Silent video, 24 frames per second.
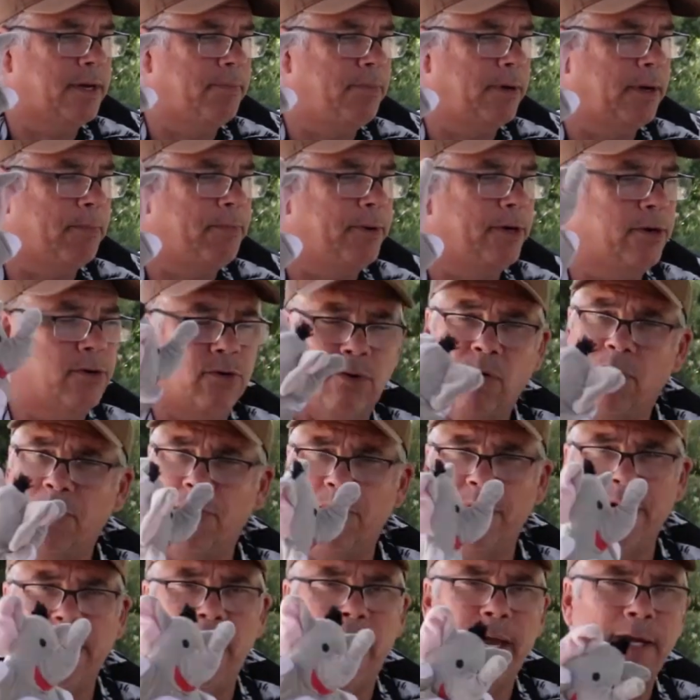a puppet. Go
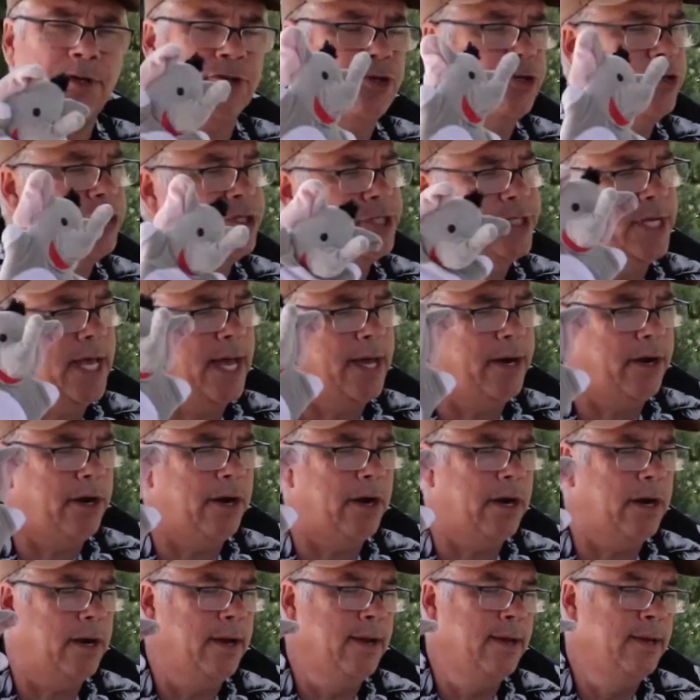to a nature
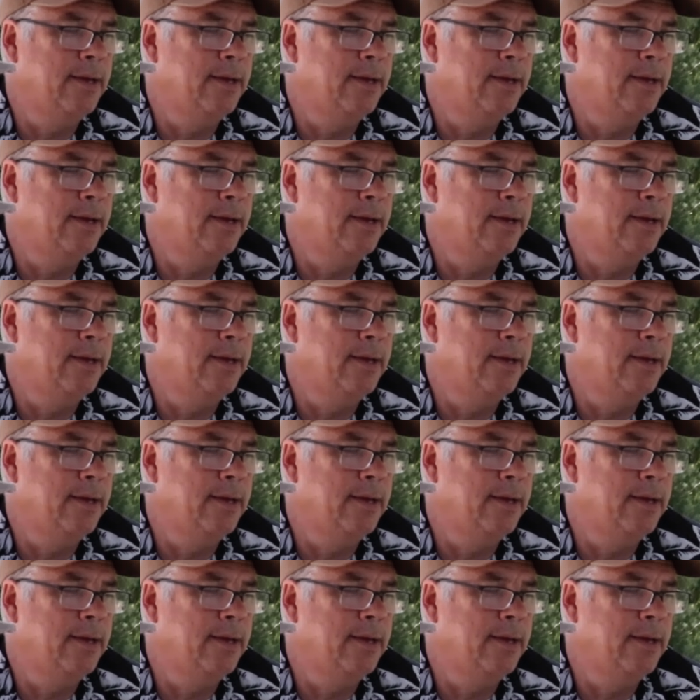center.